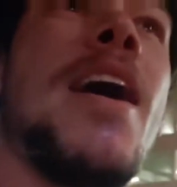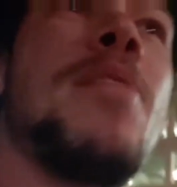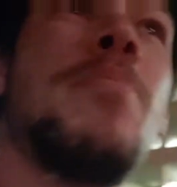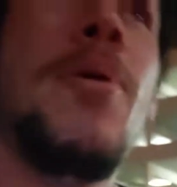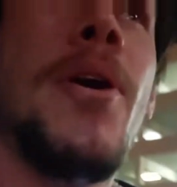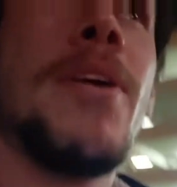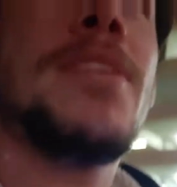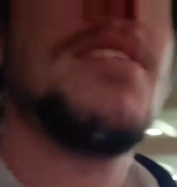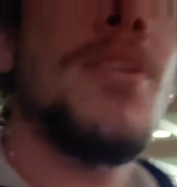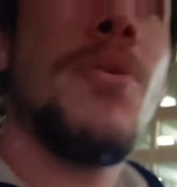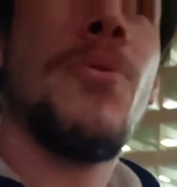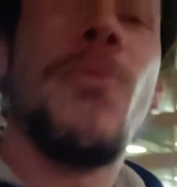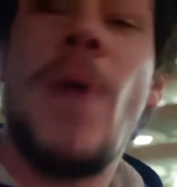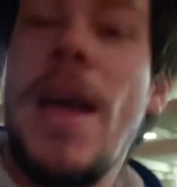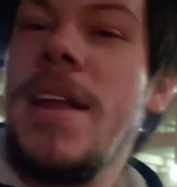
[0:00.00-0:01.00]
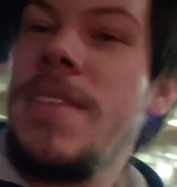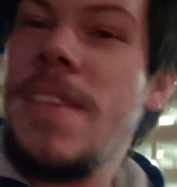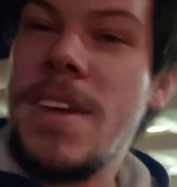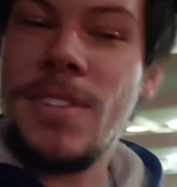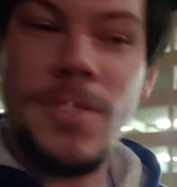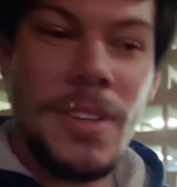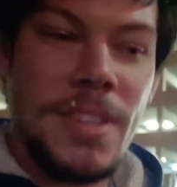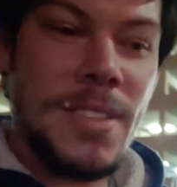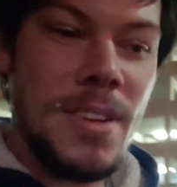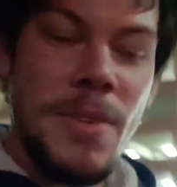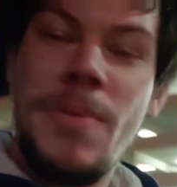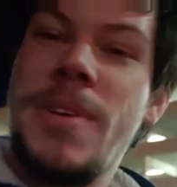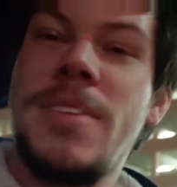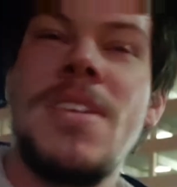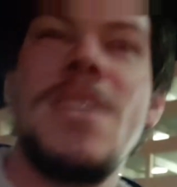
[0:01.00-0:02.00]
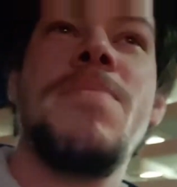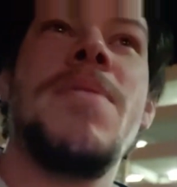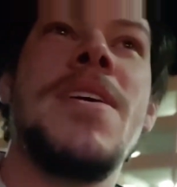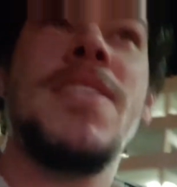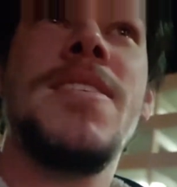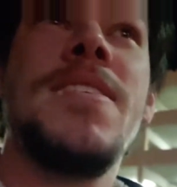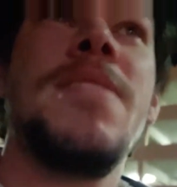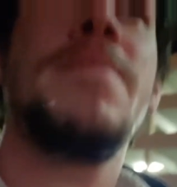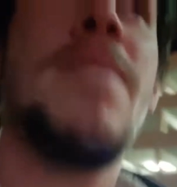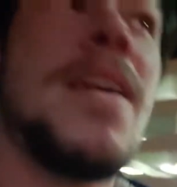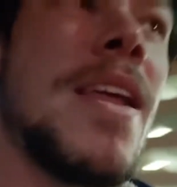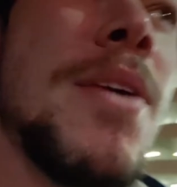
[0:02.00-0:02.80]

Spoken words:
am parked right at the entrance of Whiskey Pete's, and I